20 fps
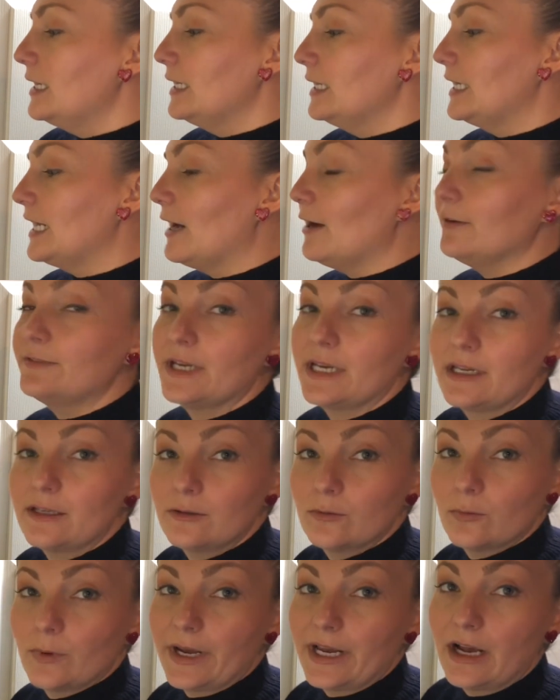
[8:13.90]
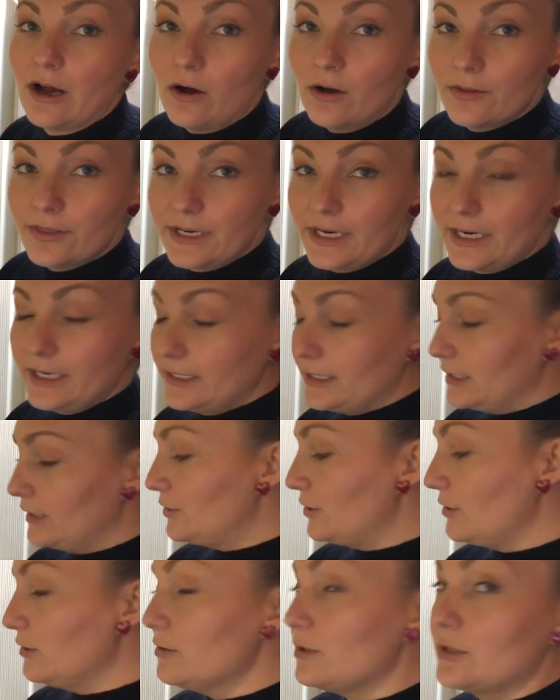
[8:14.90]
Now I've taken away all that I need
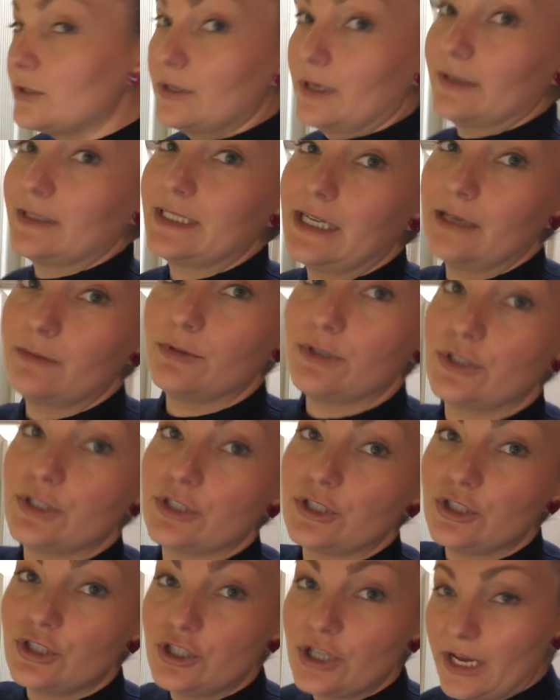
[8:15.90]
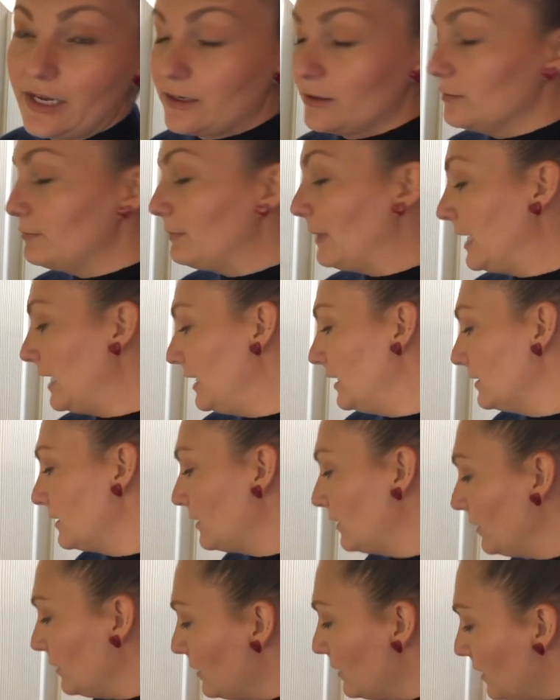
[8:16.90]
to, so now it's time to just check my
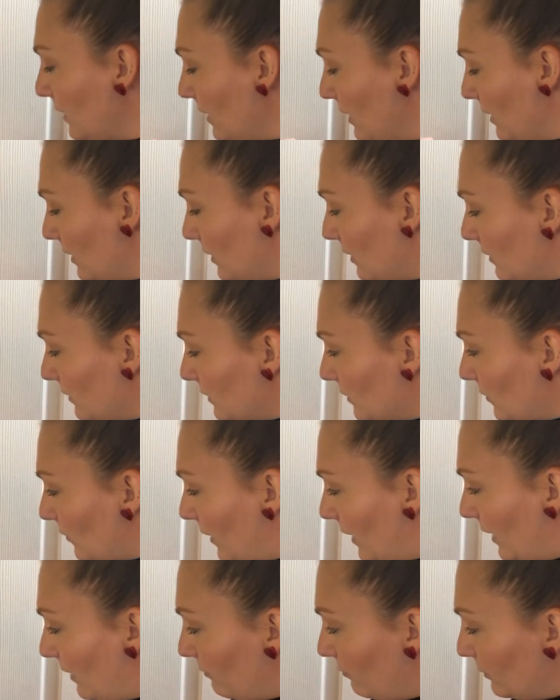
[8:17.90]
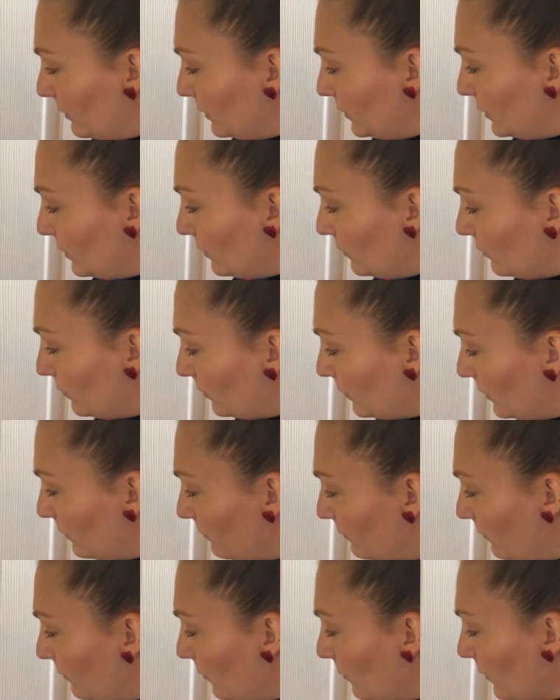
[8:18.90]
answer. So I have 1, 2, 3,
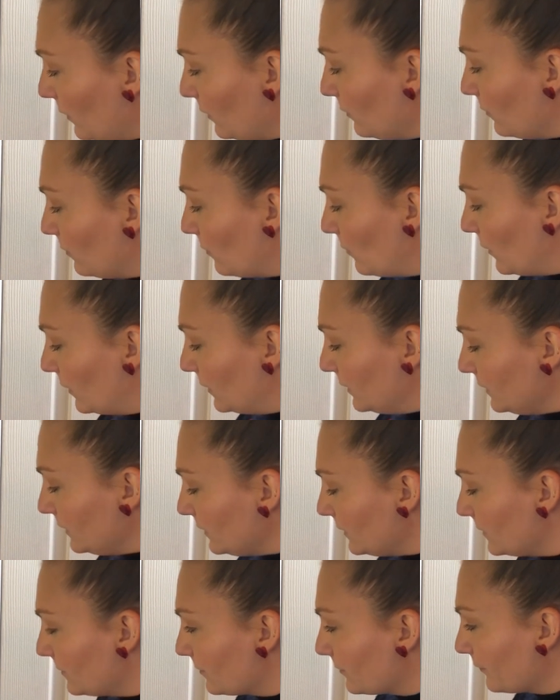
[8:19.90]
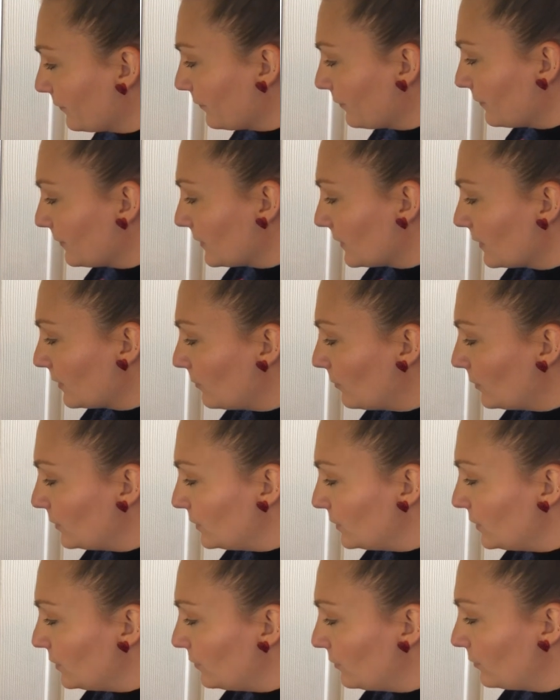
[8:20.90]
4 ones,
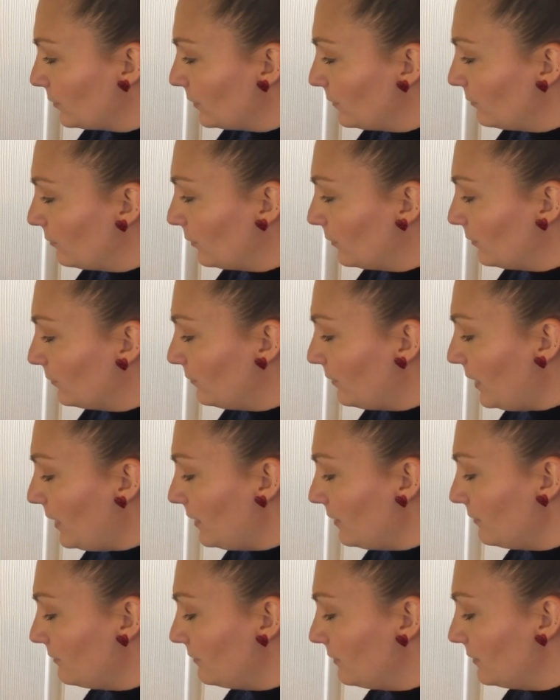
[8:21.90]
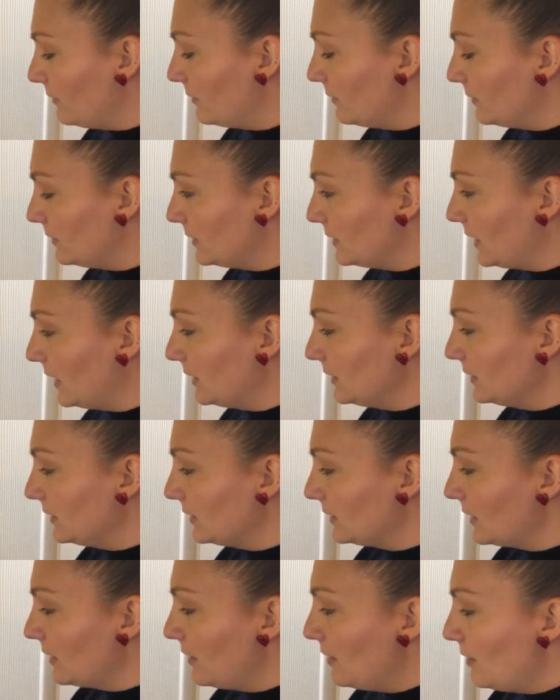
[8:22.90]
1, 2, 3, 4, 5
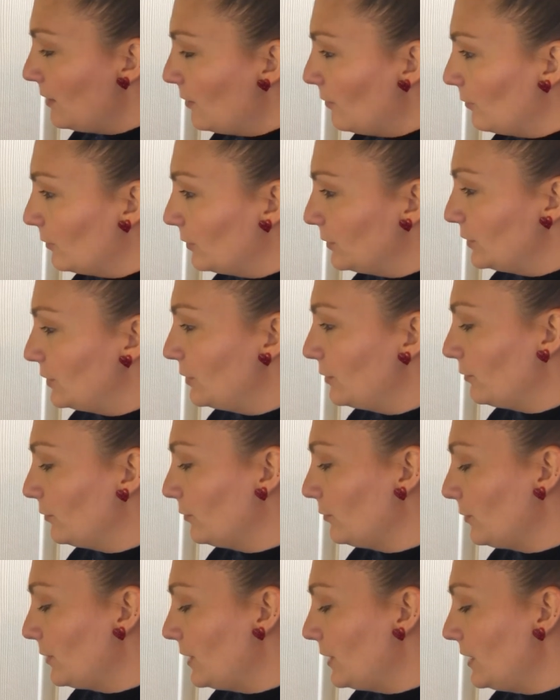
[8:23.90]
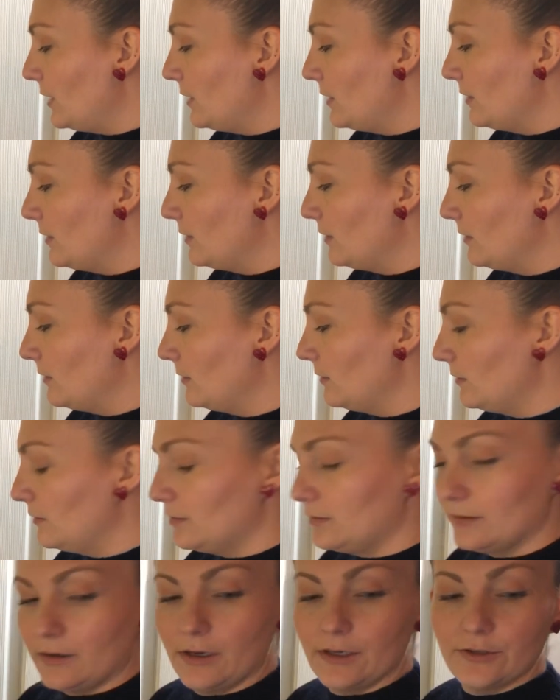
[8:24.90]
10s, 1, 2, 3
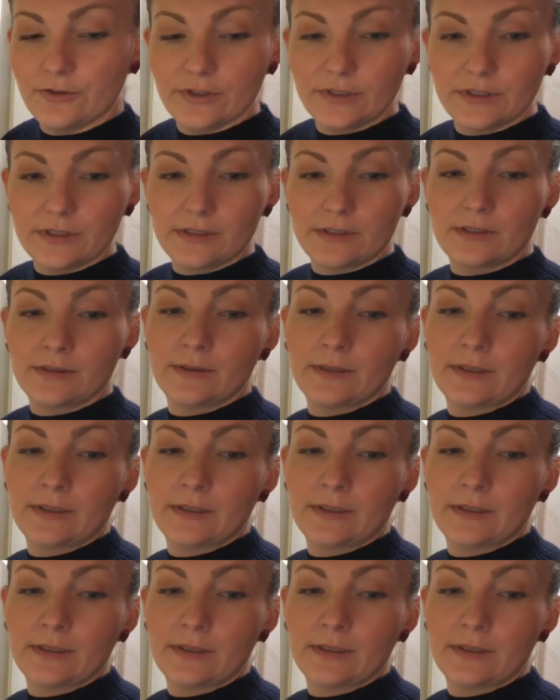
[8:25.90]
hundreds.